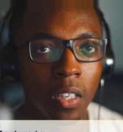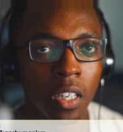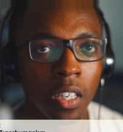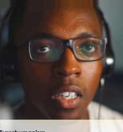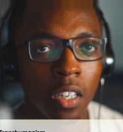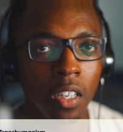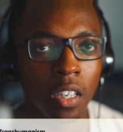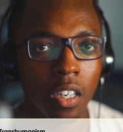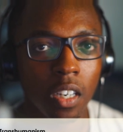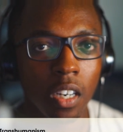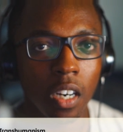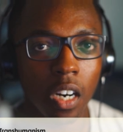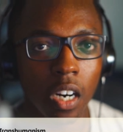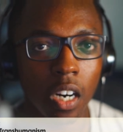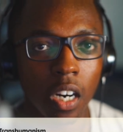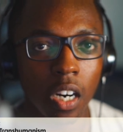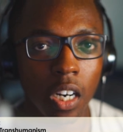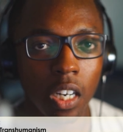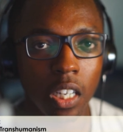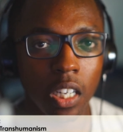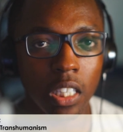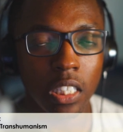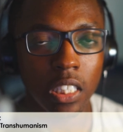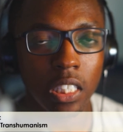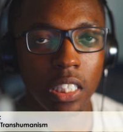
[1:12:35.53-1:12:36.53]
this
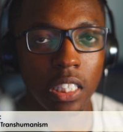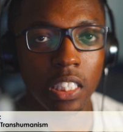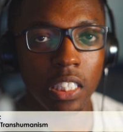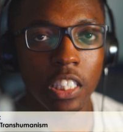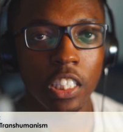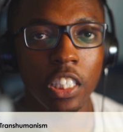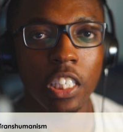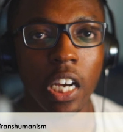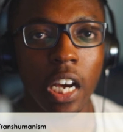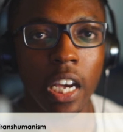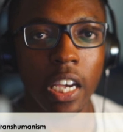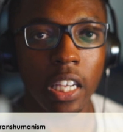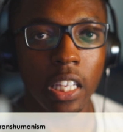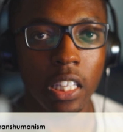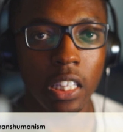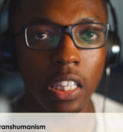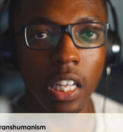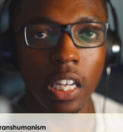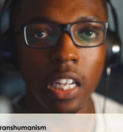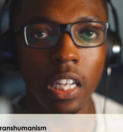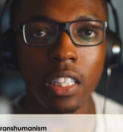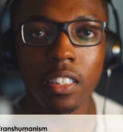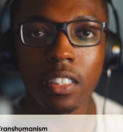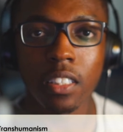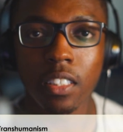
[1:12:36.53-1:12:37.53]
giant lens. This is a 50
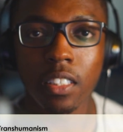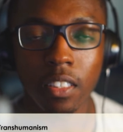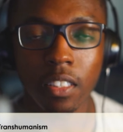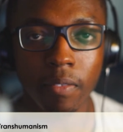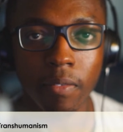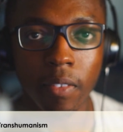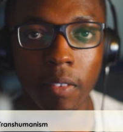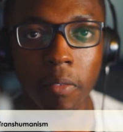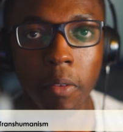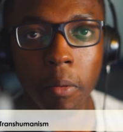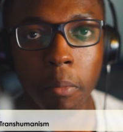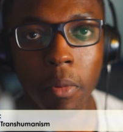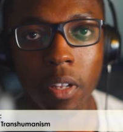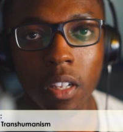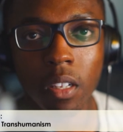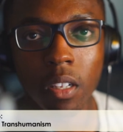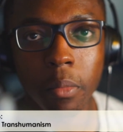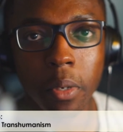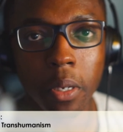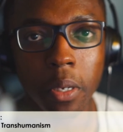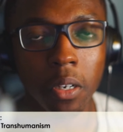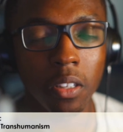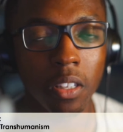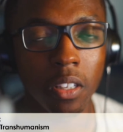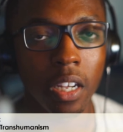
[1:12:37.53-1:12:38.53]
millimeter lens that I
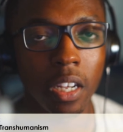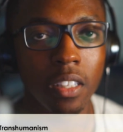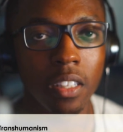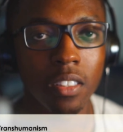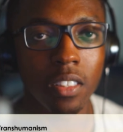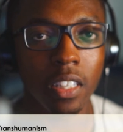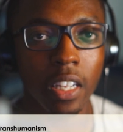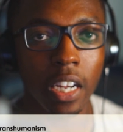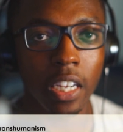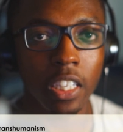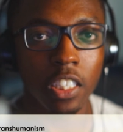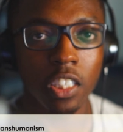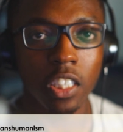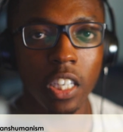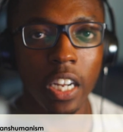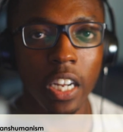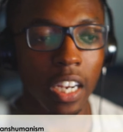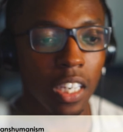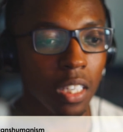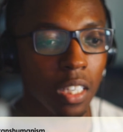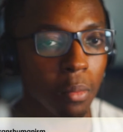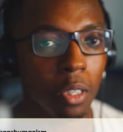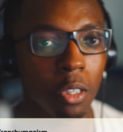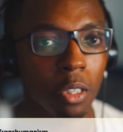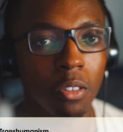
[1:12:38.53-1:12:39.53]
should actually be using like a
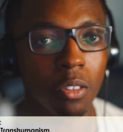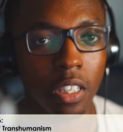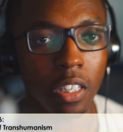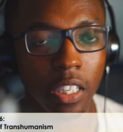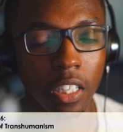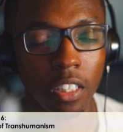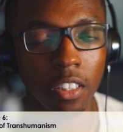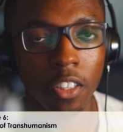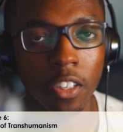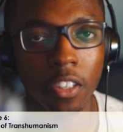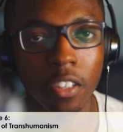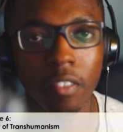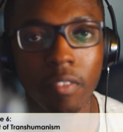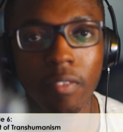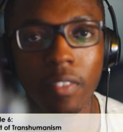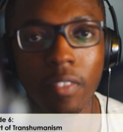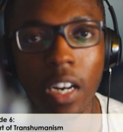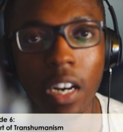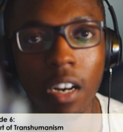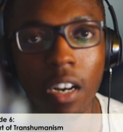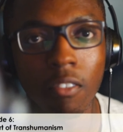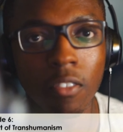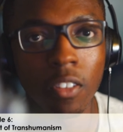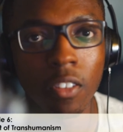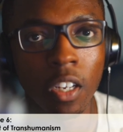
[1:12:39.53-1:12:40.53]
35.
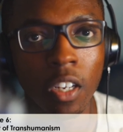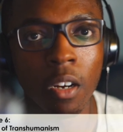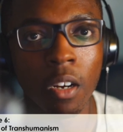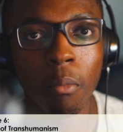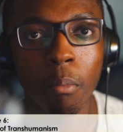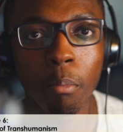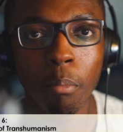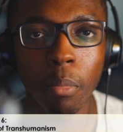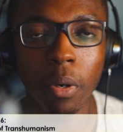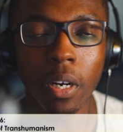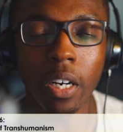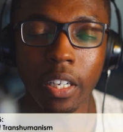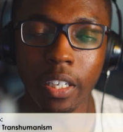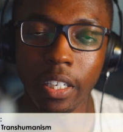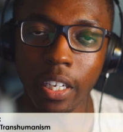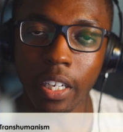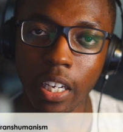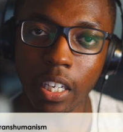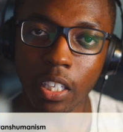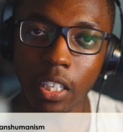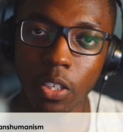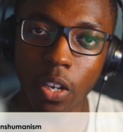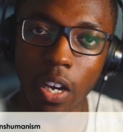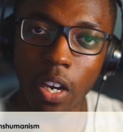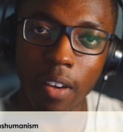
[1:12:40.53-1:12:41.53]
But you have this
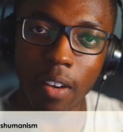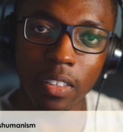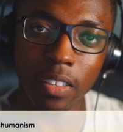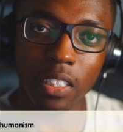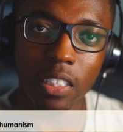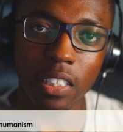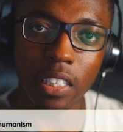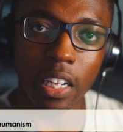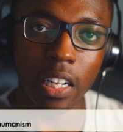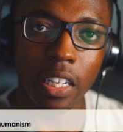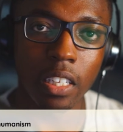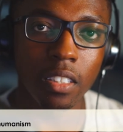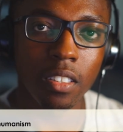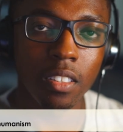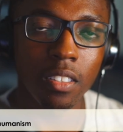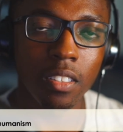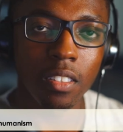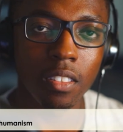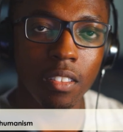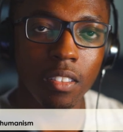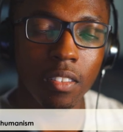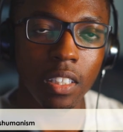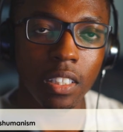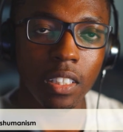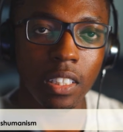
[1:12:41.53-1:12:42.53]
lens. It's attached
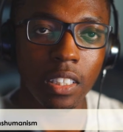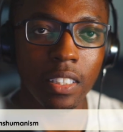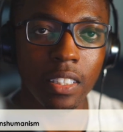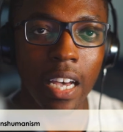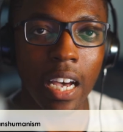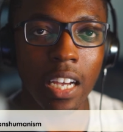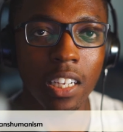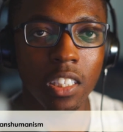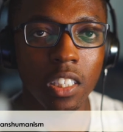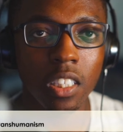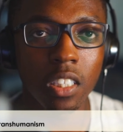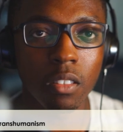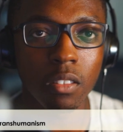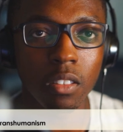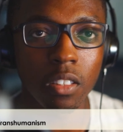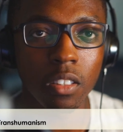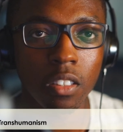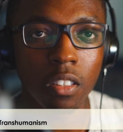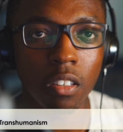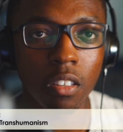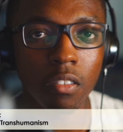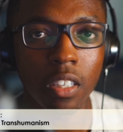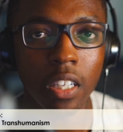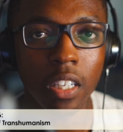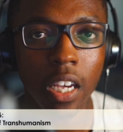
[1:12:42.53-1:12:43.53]
to a Sony A7
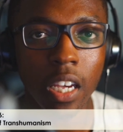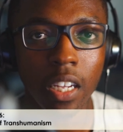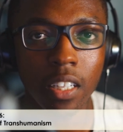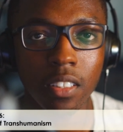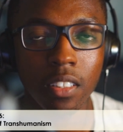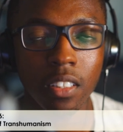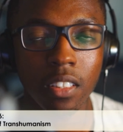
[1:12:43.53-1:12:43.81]
II.